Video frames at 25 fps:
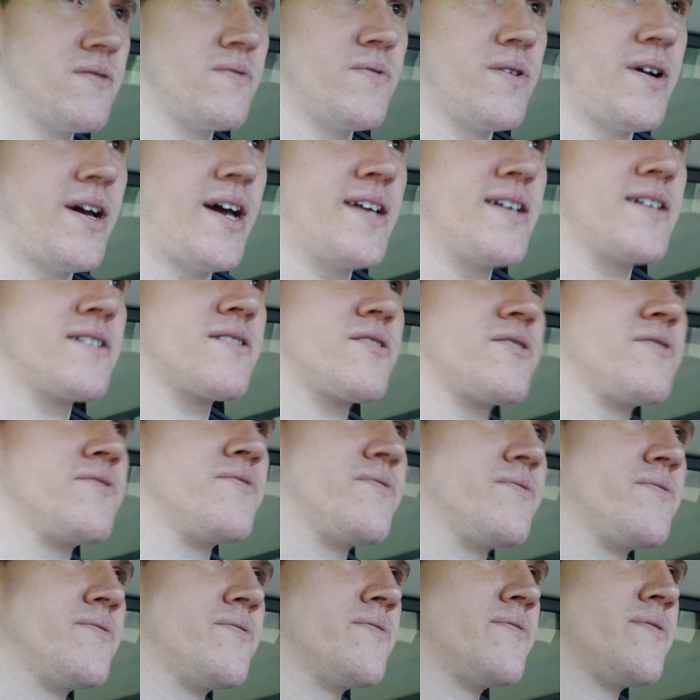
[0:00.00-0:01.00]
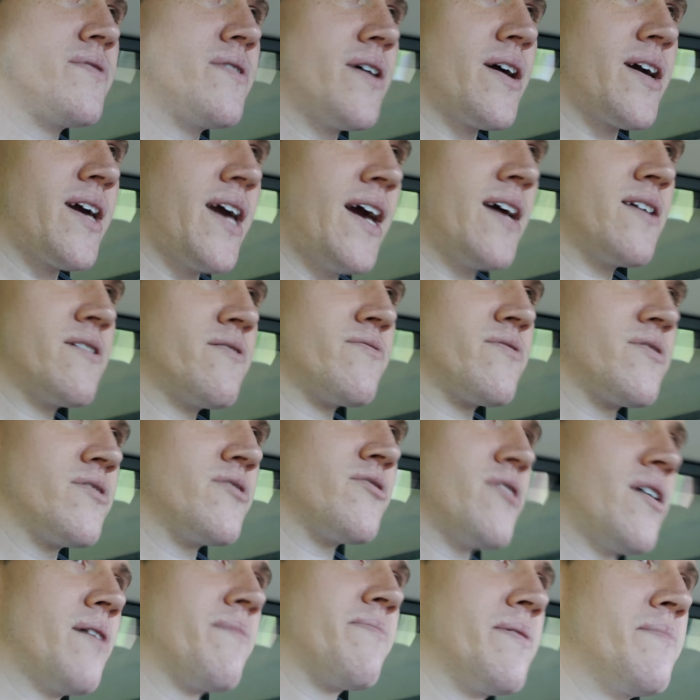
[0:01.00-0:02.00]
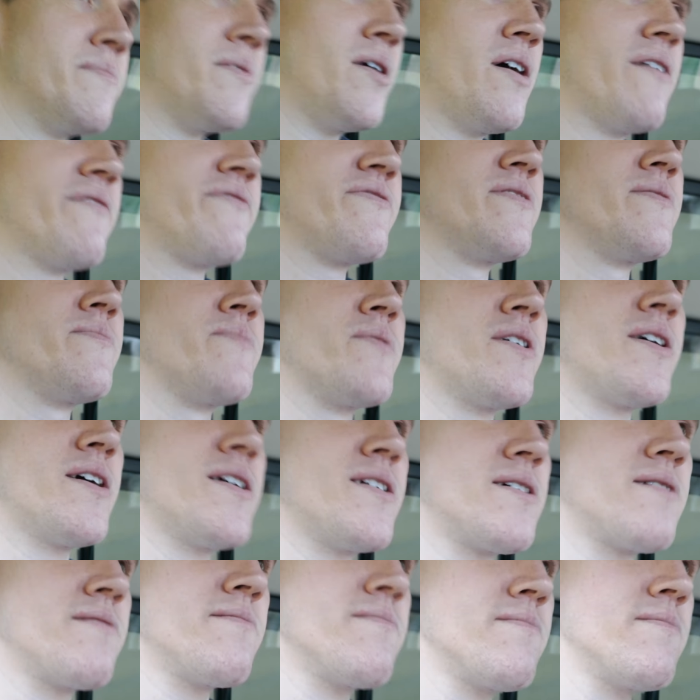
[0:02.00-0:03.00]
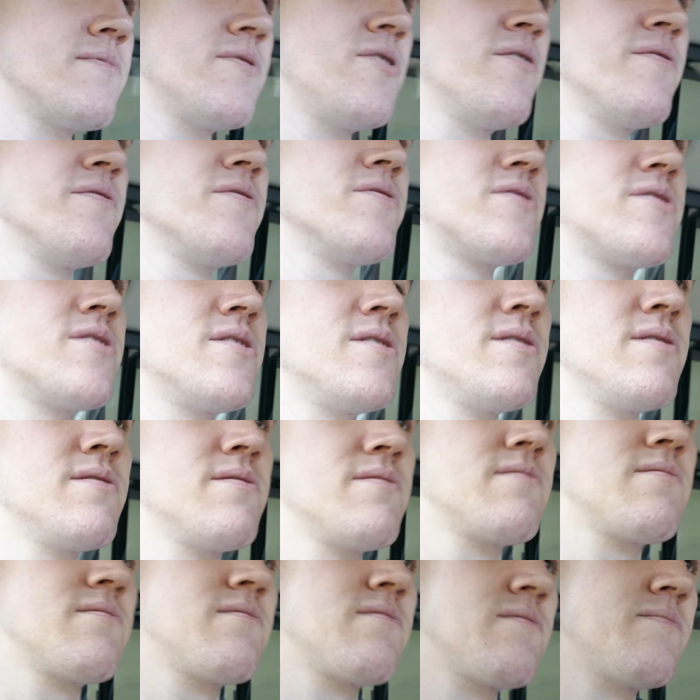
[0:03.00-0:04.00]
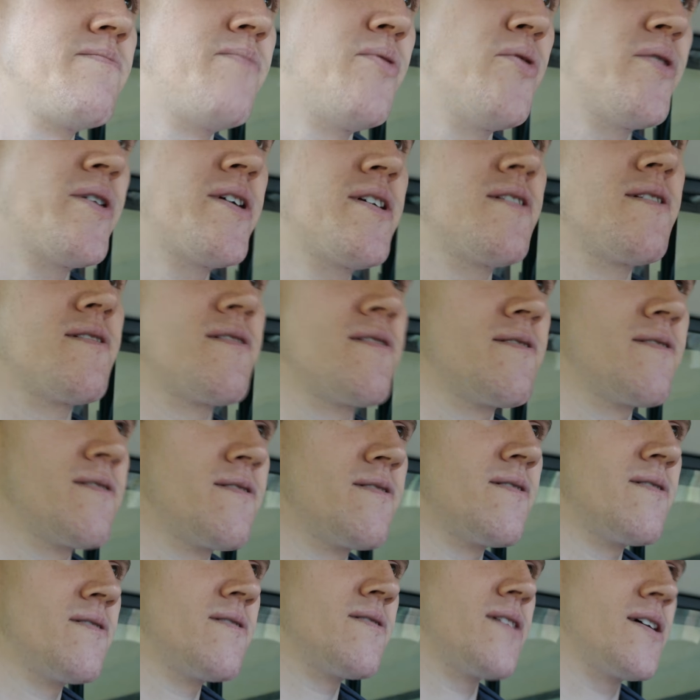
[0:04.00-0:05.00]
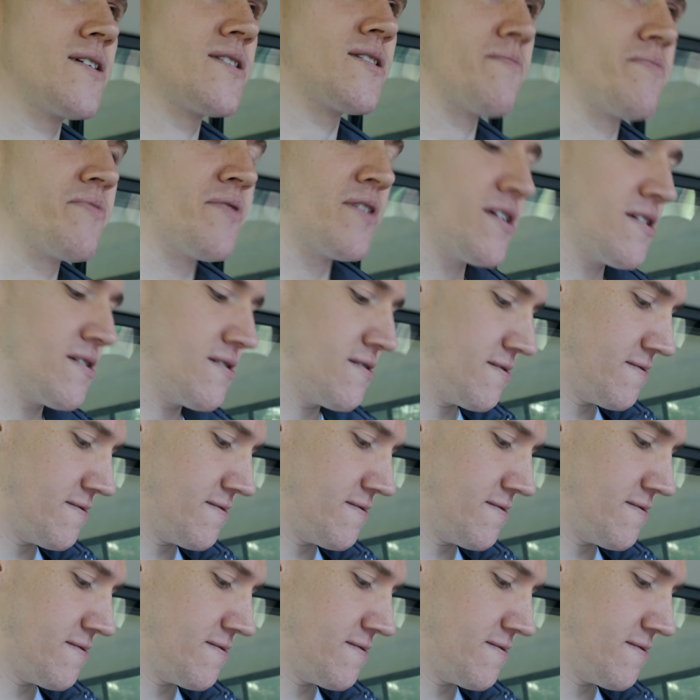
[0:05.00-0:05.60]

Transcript: We're heading to the kennel to drop them off, and then we're heading over to Point. That's the plan?